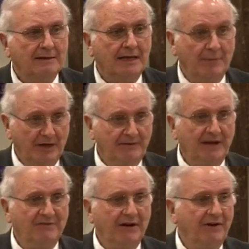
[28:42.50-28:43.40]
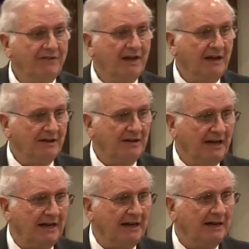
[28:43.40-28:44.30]
They believe that very thing
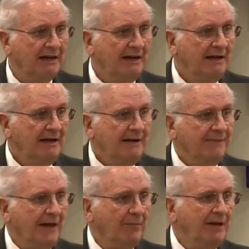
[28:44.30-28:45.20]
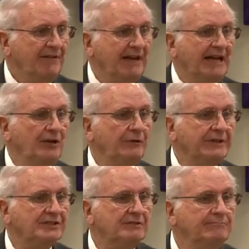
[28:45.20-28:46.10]
today. They believe that
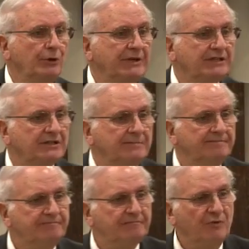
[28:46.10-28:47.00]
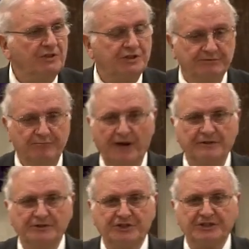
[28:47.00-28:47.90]
Hinduism, Buddhism, which is
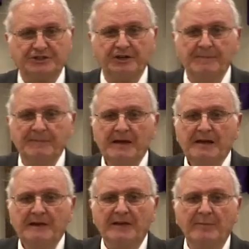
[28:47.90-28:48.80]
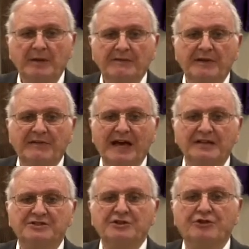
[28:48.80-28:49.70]
brother and sister, they believe that that
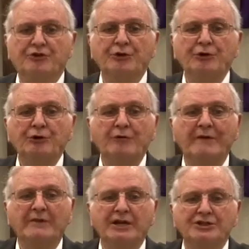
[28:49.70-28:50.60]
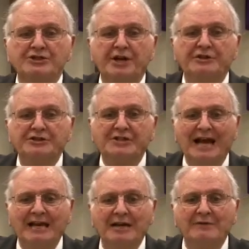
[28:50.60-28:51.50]
is the true revelation
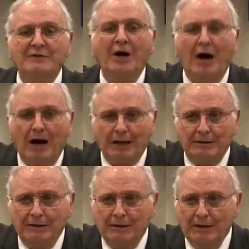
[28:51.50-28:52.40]
understanding of God,